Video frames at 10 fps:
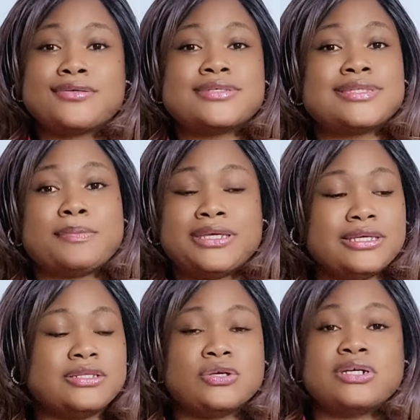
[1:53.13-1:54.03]
you step
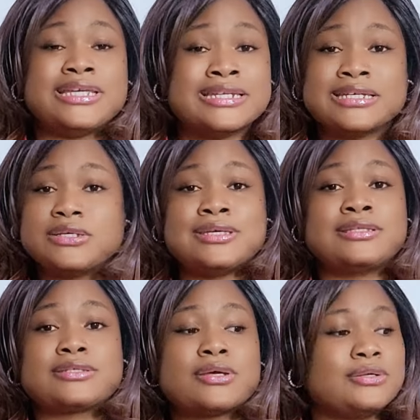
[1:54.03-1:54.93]
in, you're in that, you're in
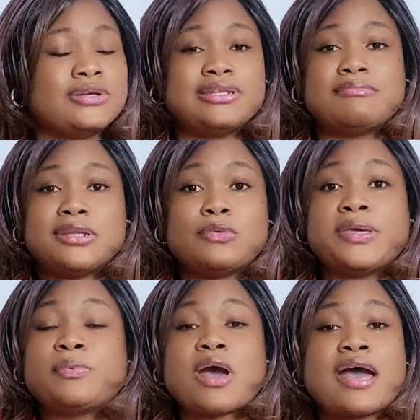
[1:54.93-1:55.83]
the zone, you're in the middle,
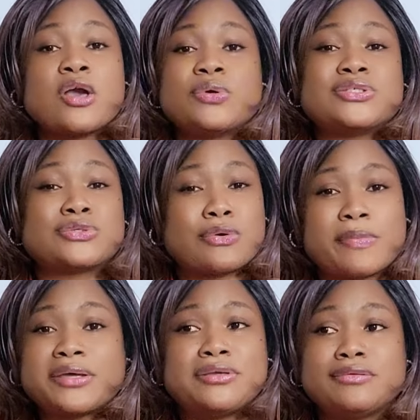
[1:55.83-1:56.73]
people are going to talk
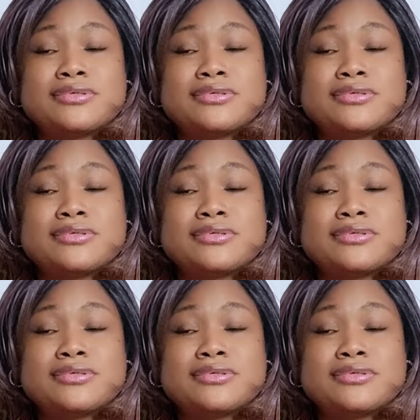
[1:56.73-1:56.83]
about you.